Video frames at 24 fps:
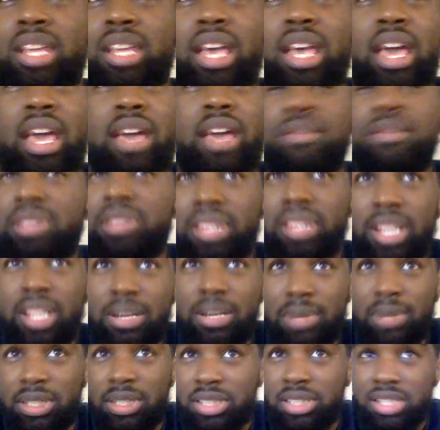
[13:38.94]
Everything
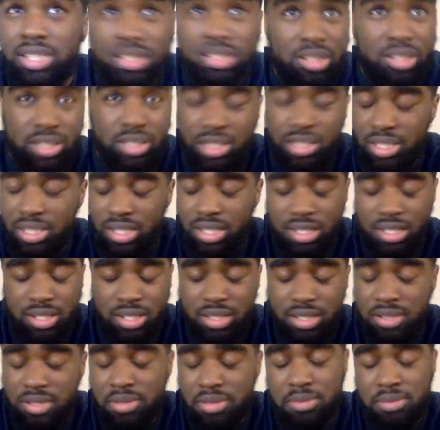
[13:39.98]
about this song is
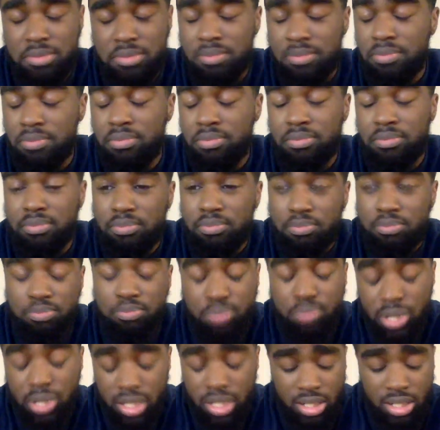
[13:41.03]
just
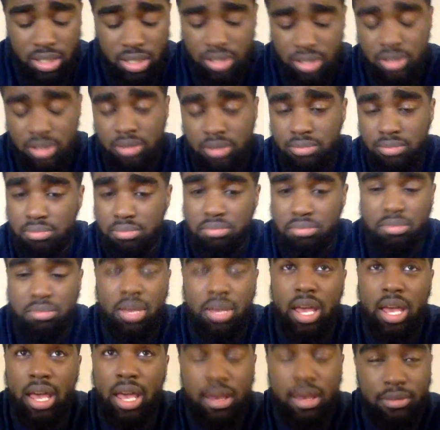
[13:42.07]
beat.
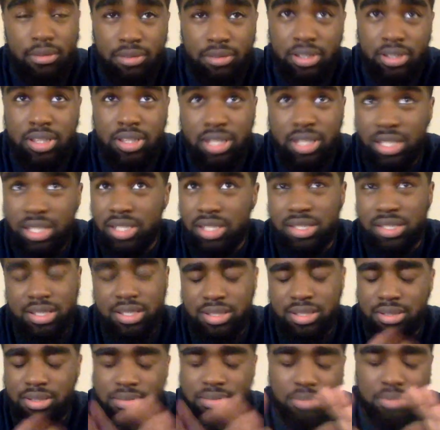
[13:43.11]
Everything is
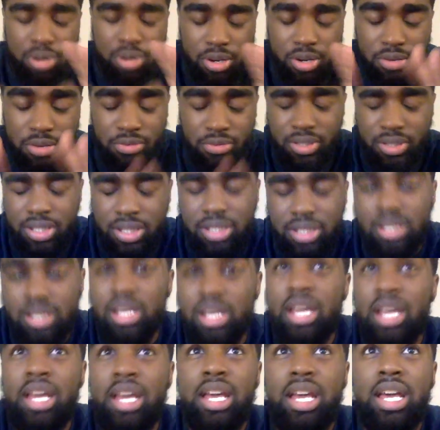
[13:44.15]
just perfect.
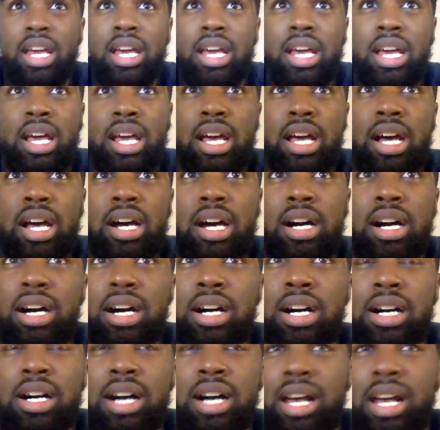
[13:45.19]

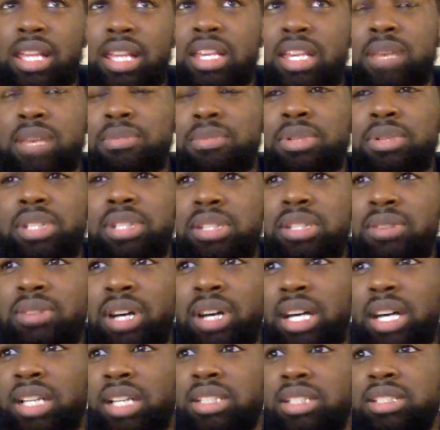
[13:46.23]
I can't believe
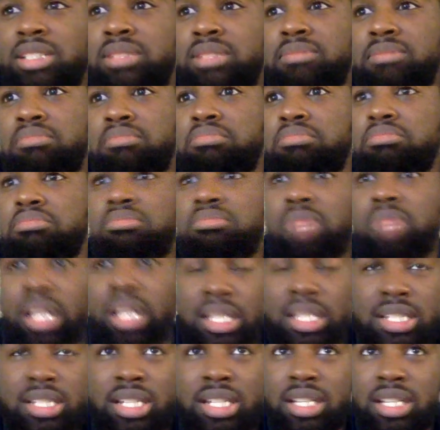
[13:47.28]

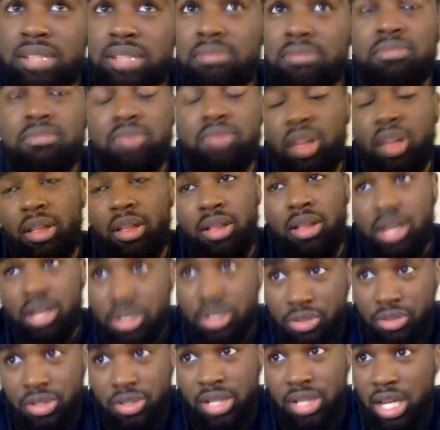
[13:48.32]
like I said,
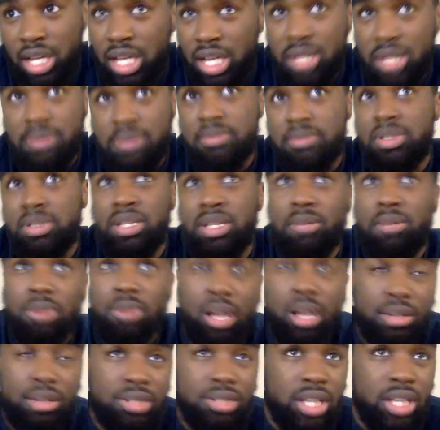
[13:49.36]
100 times, and I'm
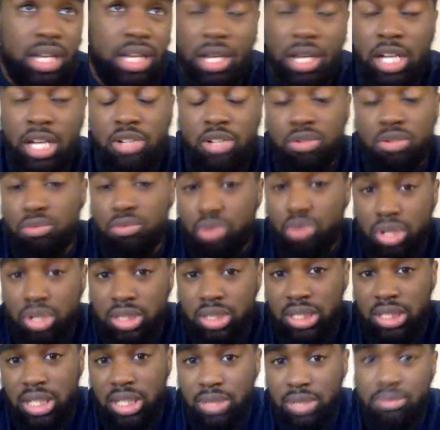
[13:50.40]
probably gonna say 100 more
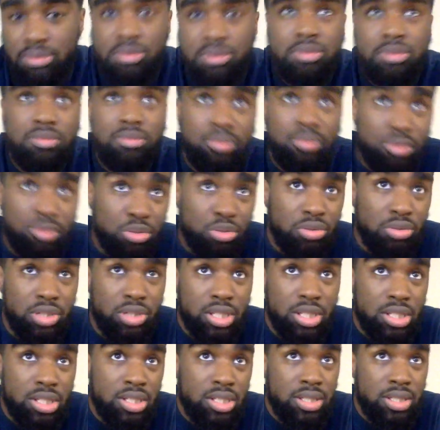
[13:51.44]
times
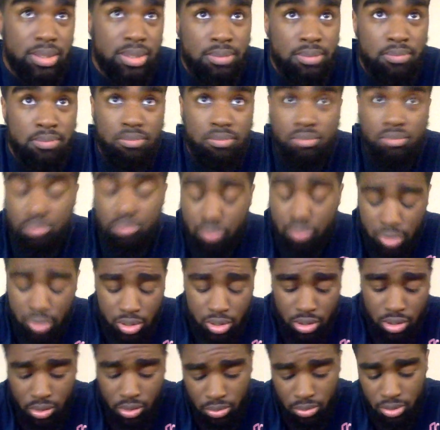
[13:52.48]
doing this
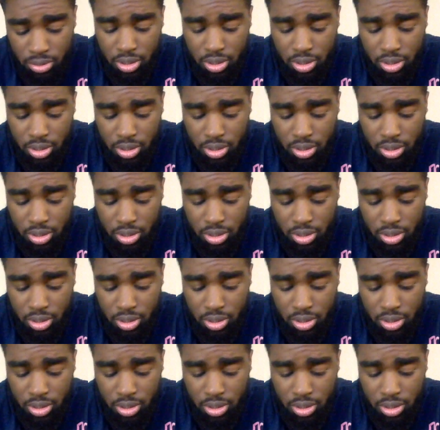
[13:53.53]
little,